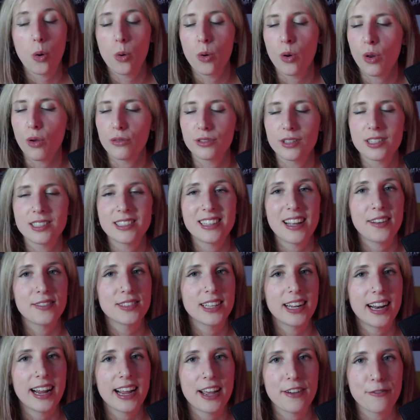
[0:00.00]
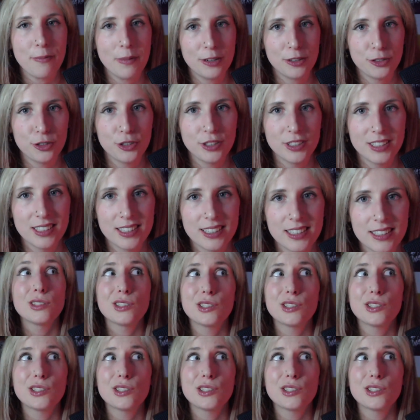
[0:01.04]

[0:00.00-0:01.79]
all of the steps that I have mentioned.